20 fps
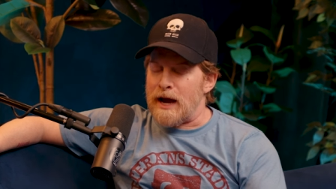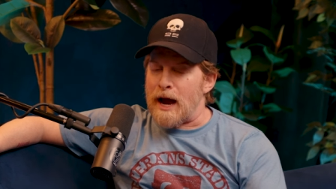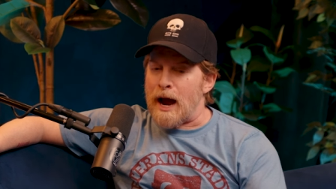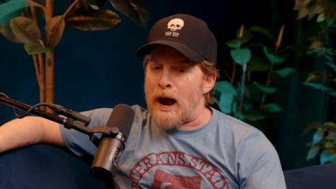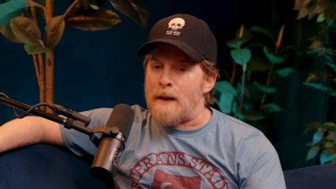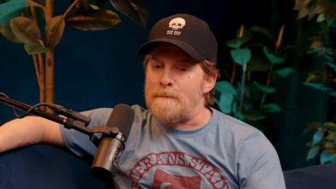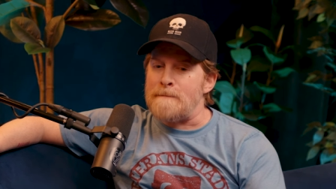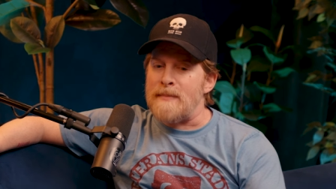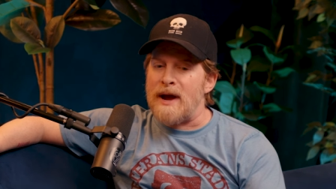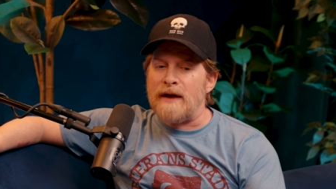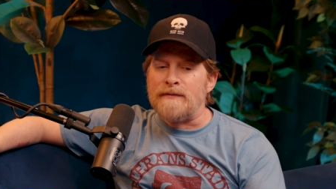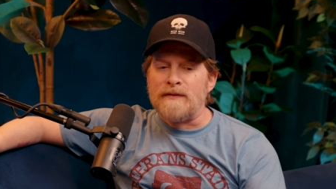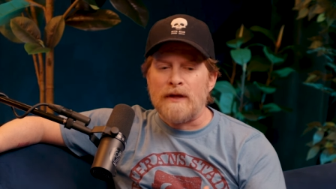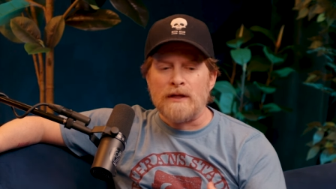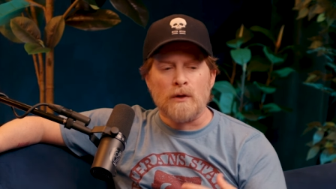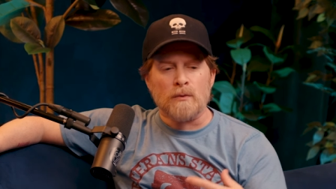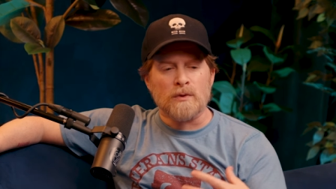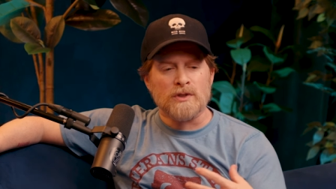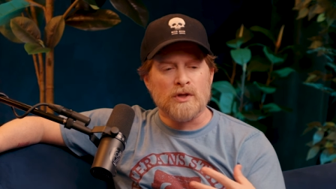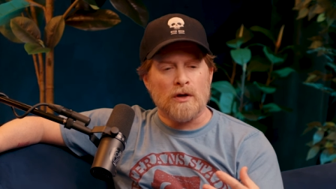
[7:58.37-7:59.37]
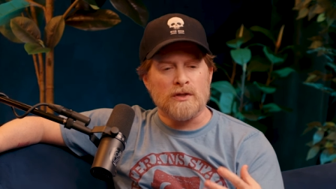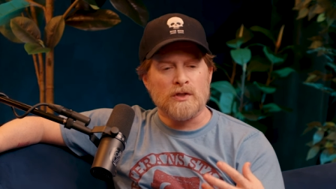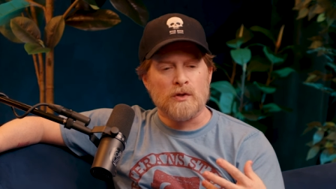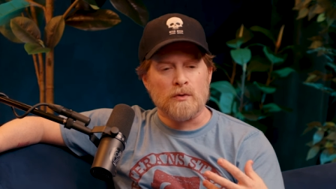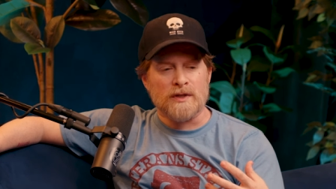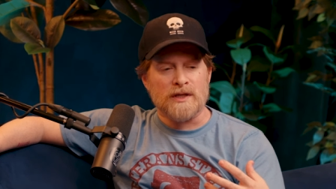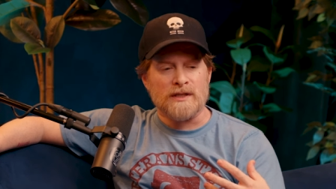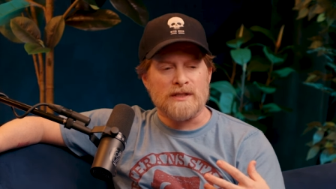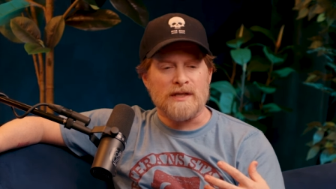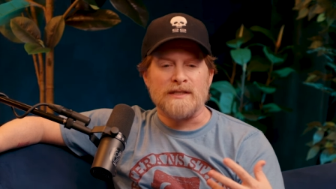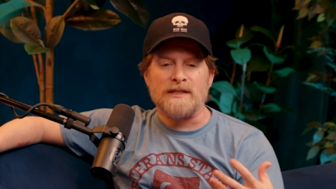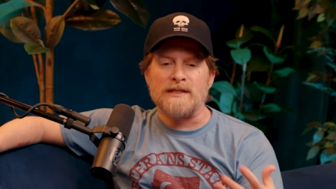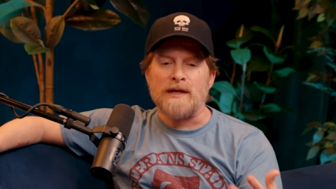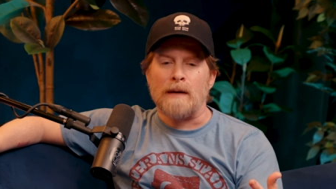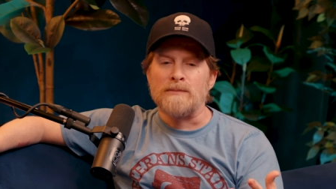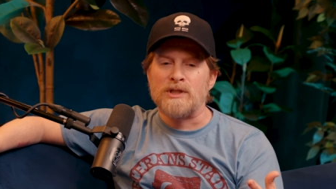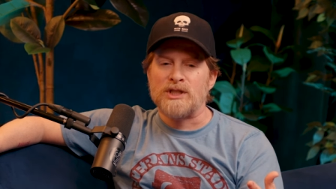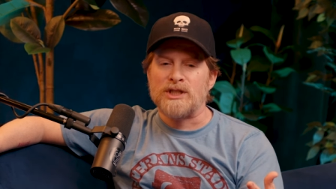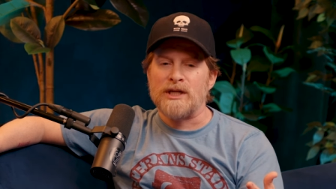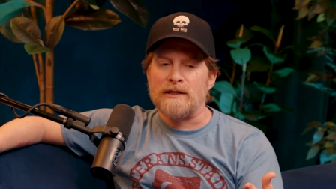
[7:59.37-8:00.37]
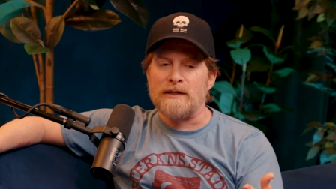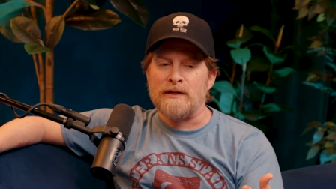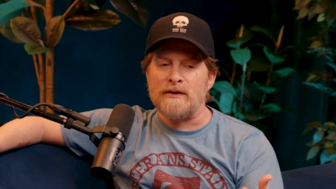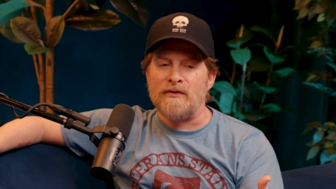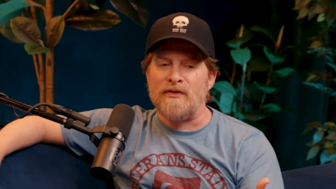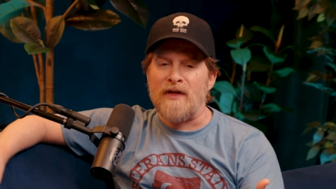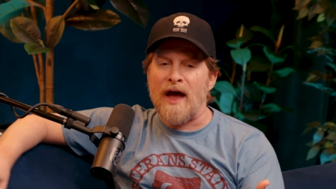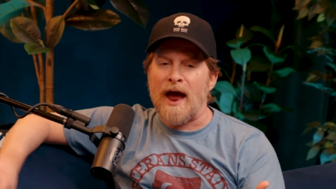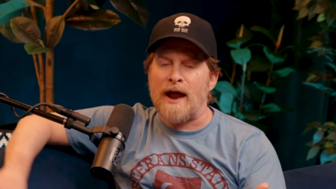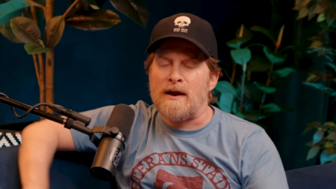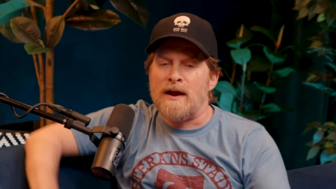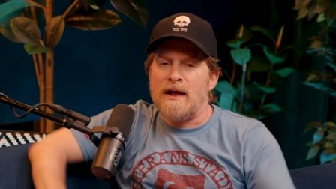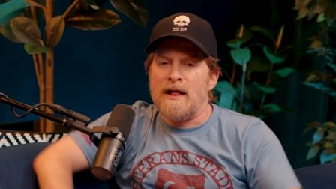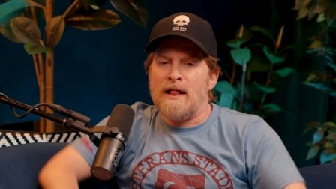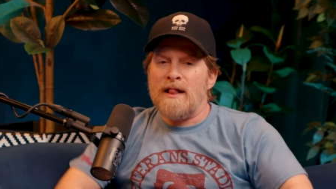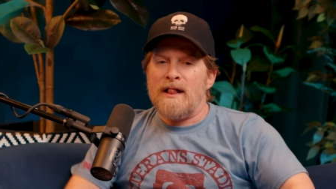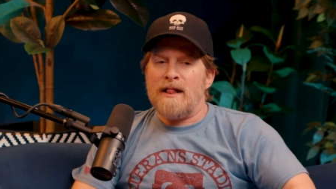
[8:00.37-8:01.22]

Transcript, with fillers: Um, and then there was also this assumption that